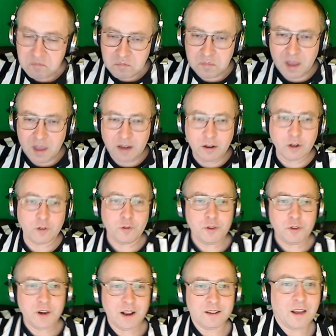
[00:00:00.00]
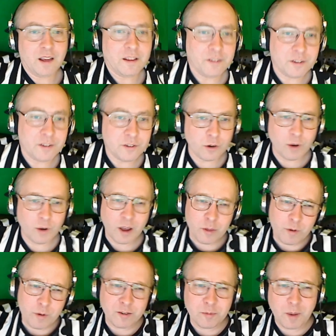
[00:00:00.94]
then look for the next lesson. So
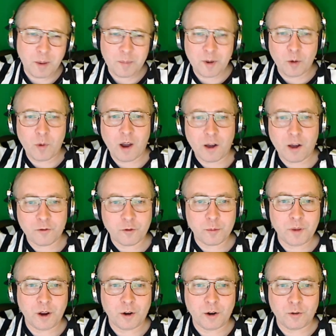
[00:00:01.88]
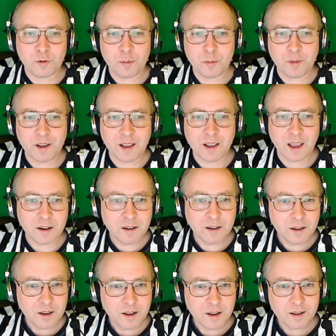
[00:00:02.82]
otherwise, maybe a while from you hear from me again.
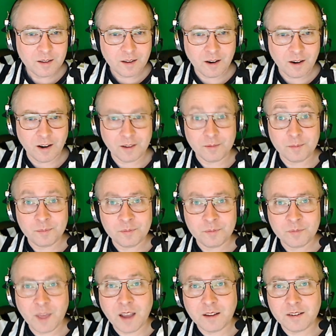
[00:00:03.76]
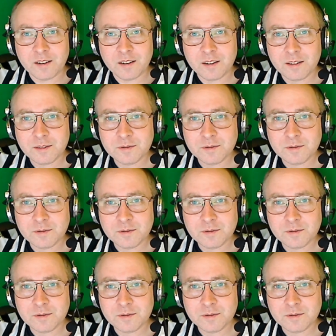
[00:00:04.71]
All right. Thanks.